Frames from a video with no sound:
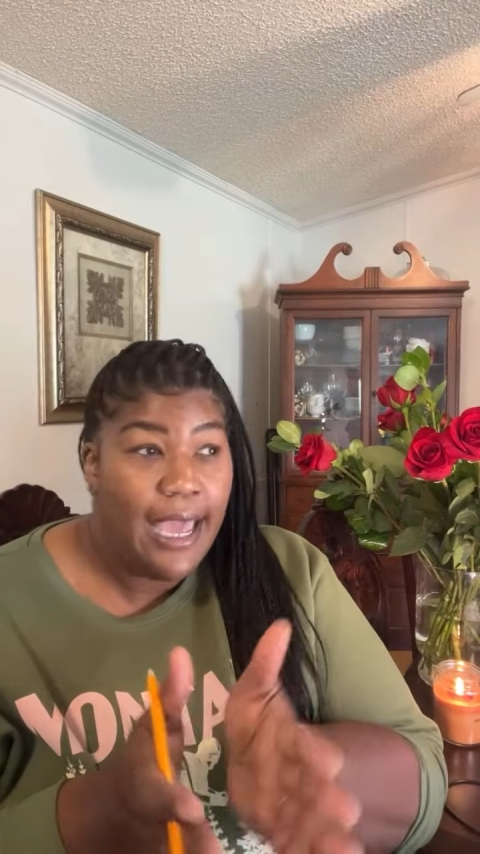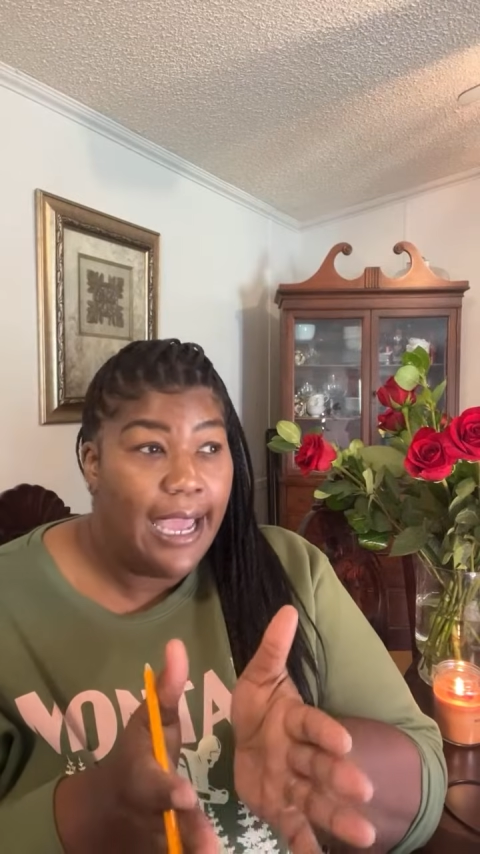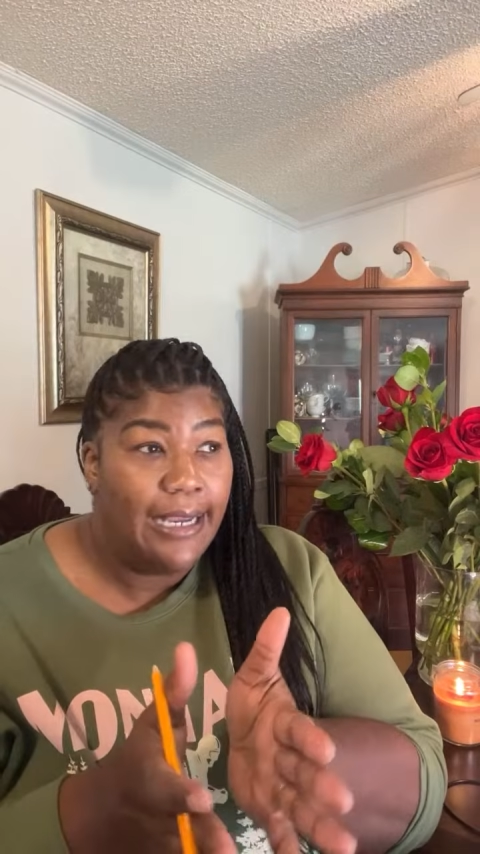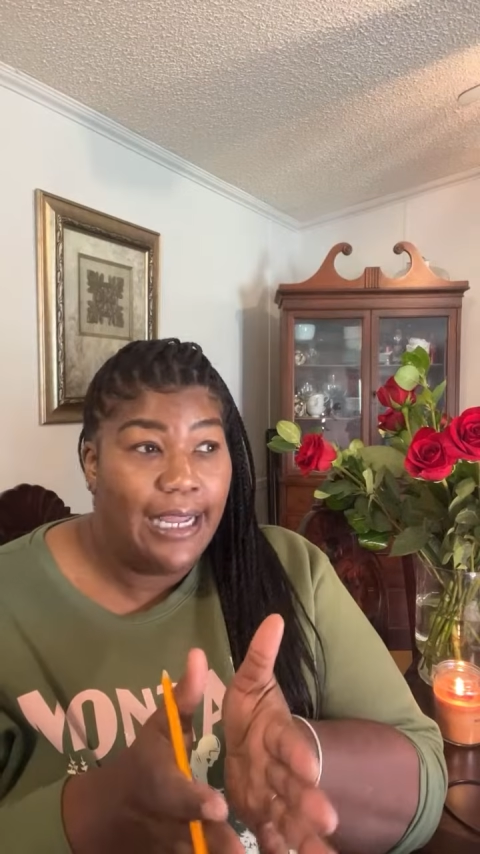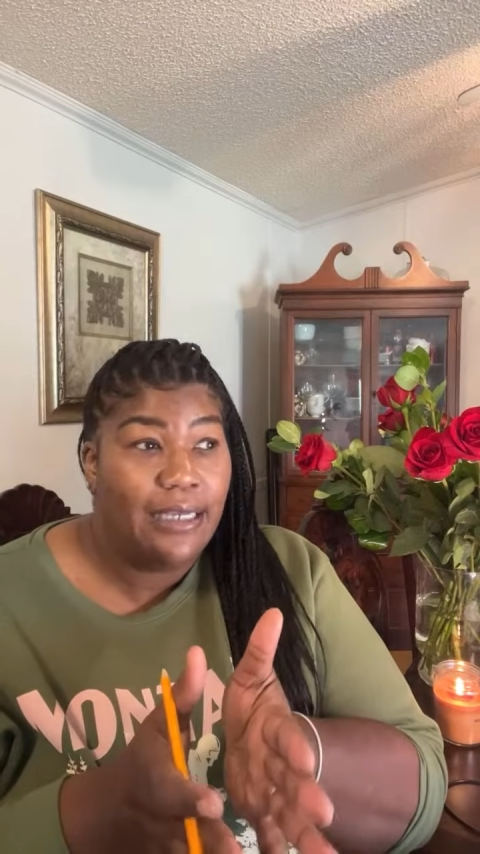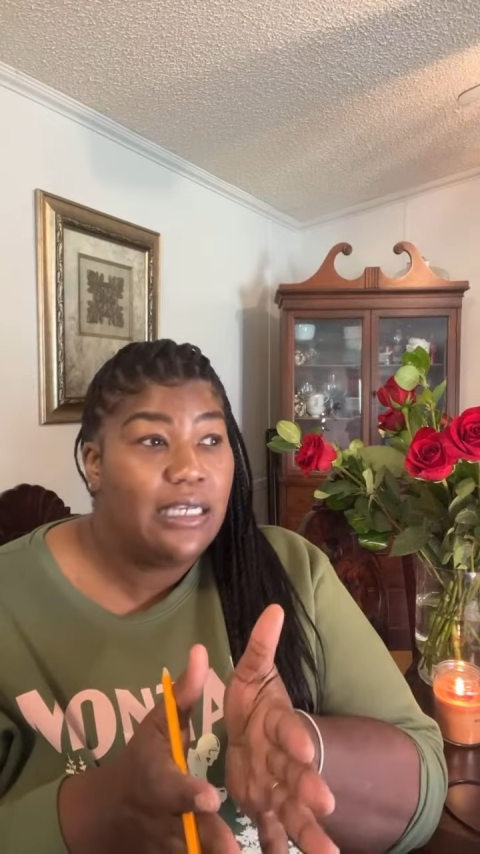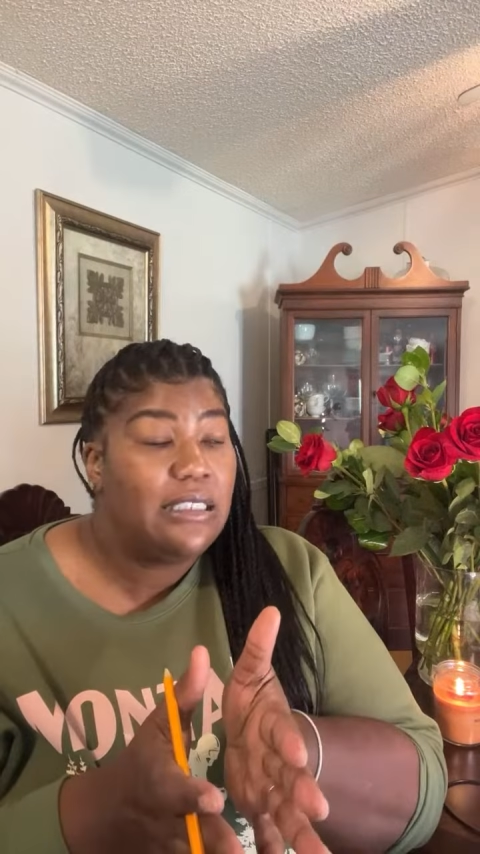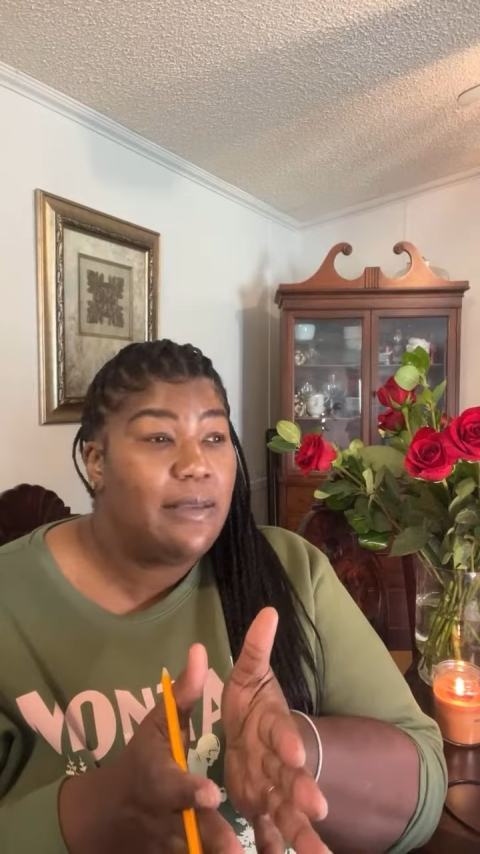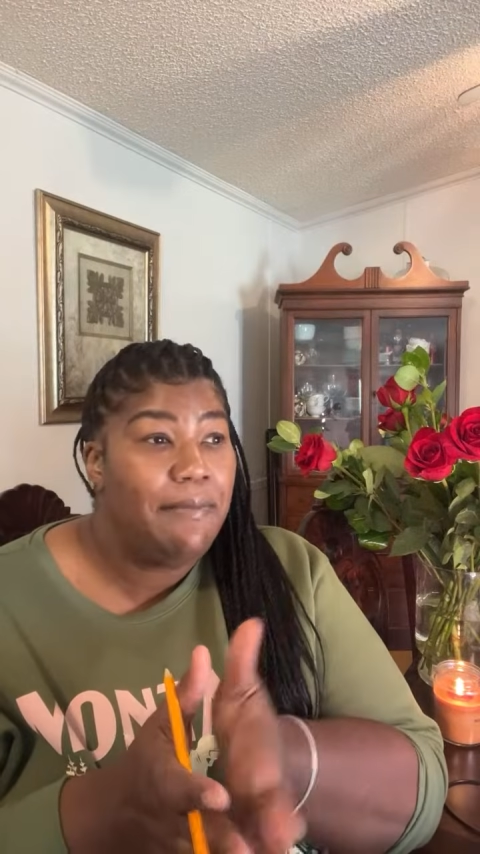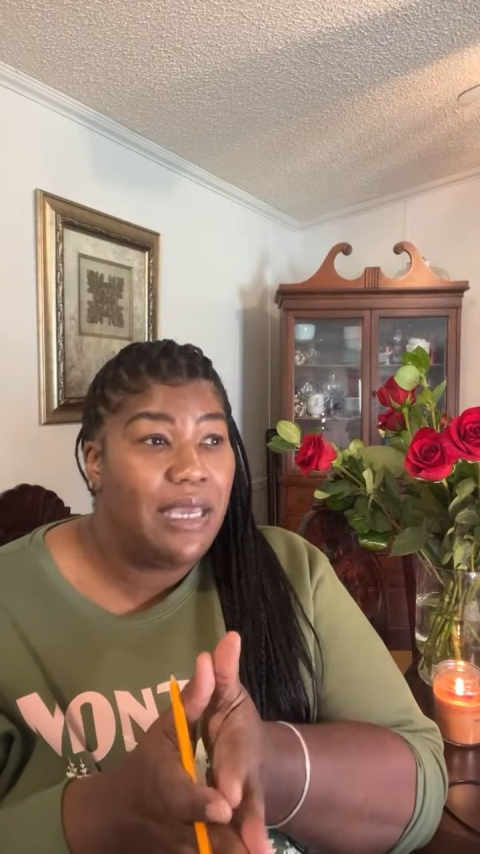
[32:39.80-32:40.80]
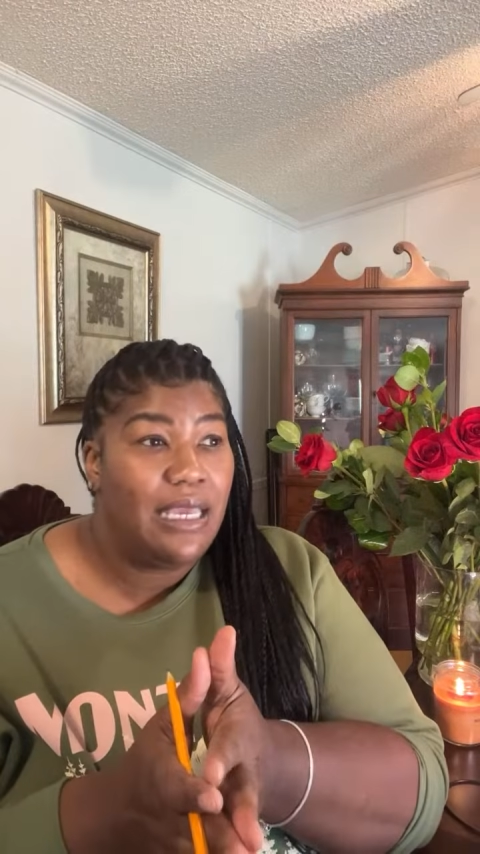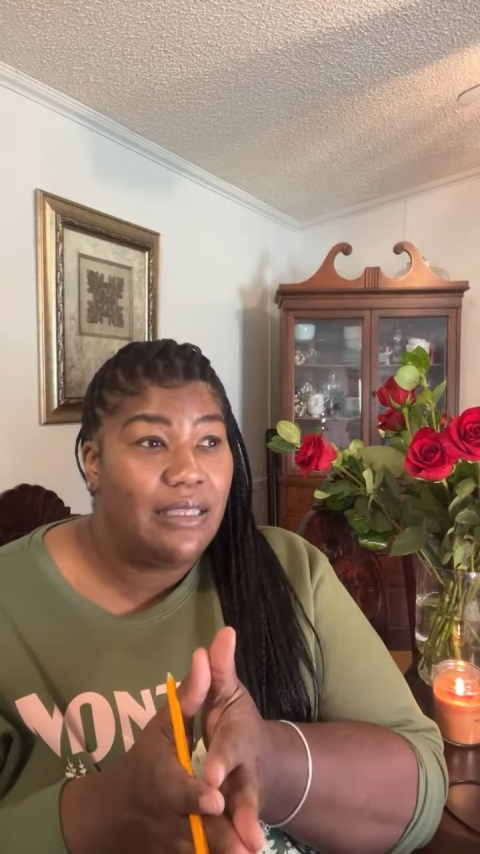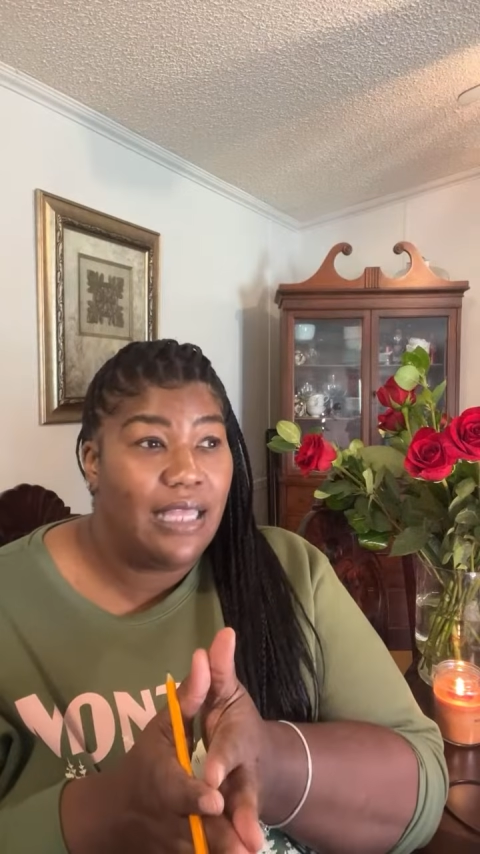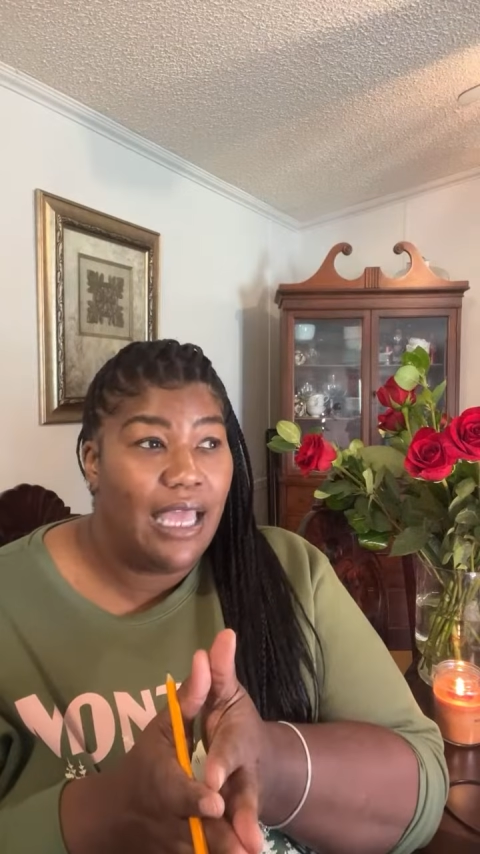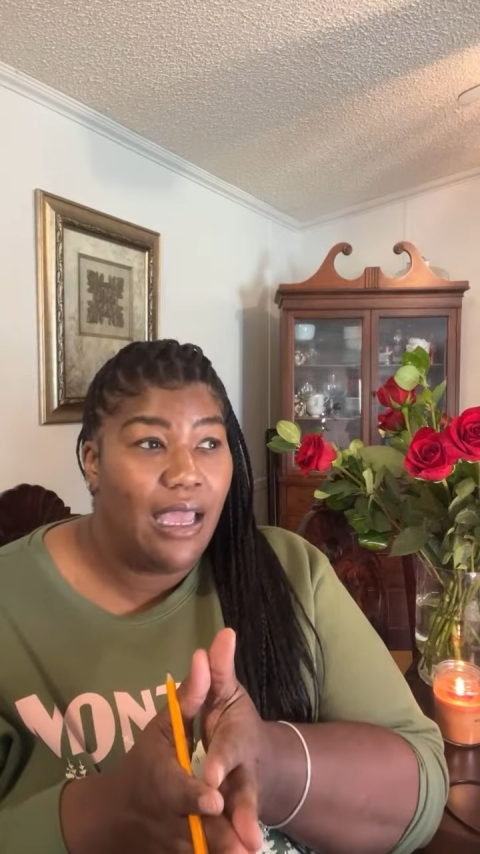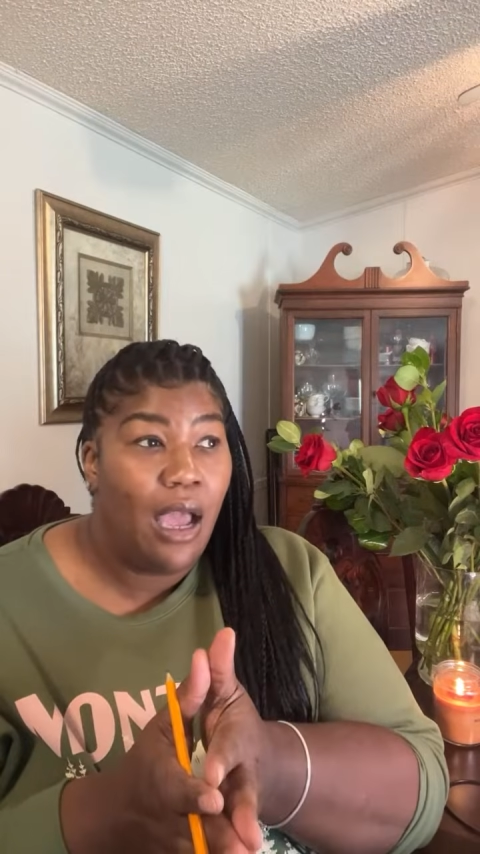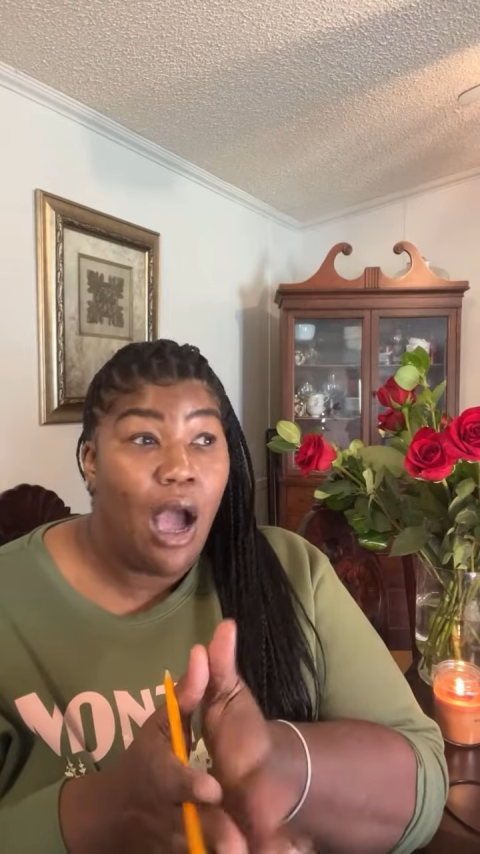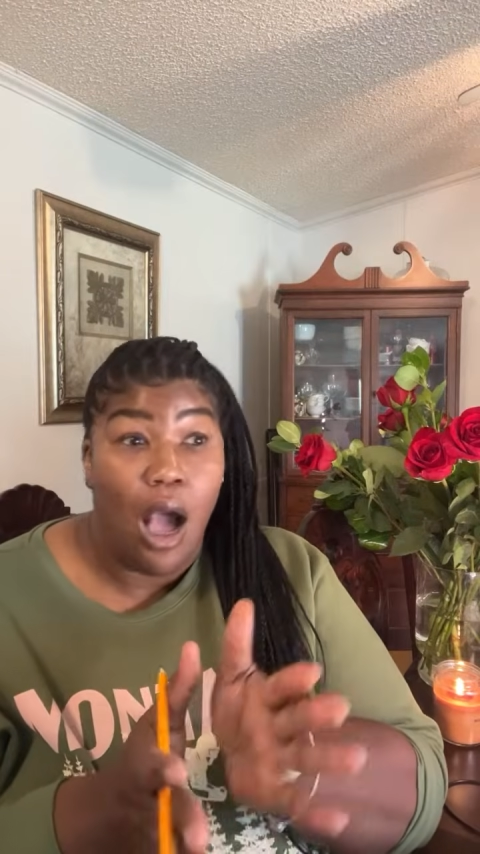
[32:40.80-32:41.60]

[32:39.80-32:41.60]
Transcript: and that doesn't mean that,